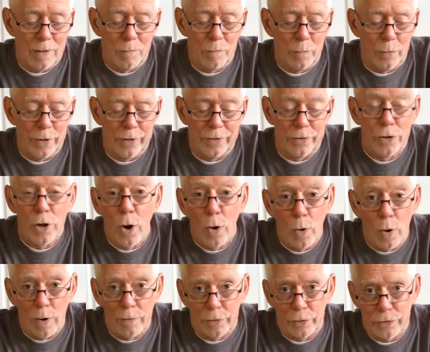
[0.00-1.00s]
with
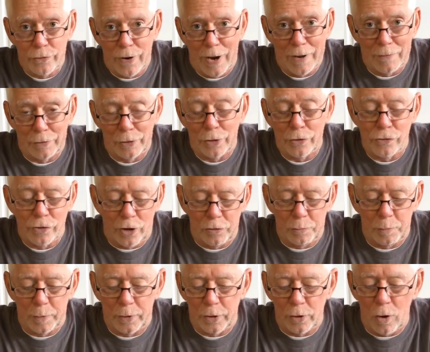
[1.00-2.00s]
no over travel
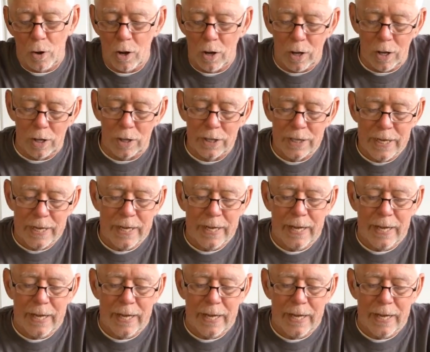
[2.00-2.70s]
adjustment at all,